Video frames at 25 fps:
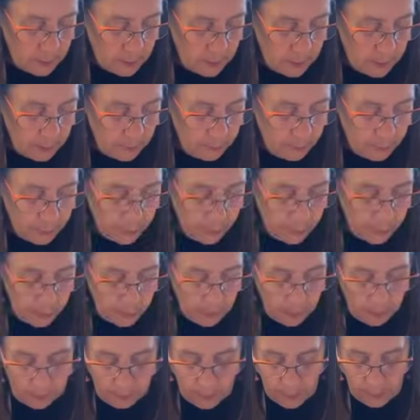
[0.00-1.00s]
and
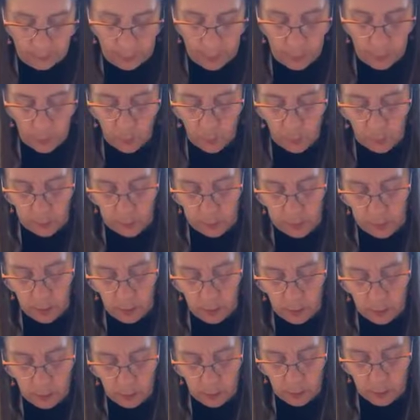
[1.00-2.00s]
put it on my board,
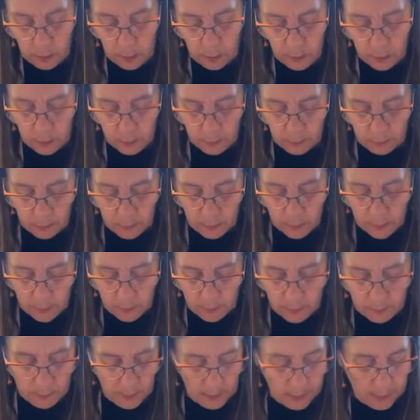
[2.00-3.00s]

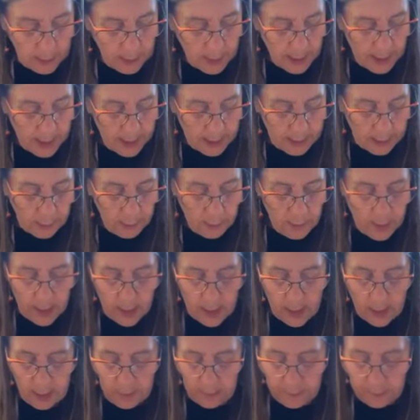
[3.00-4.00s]
a glass
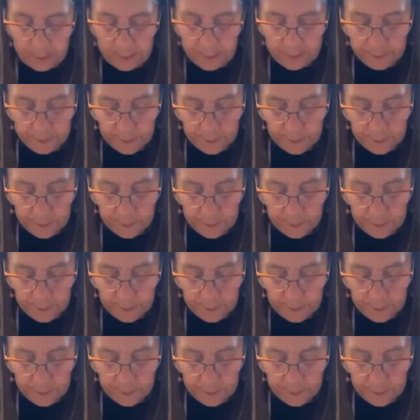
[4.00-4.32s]
mat,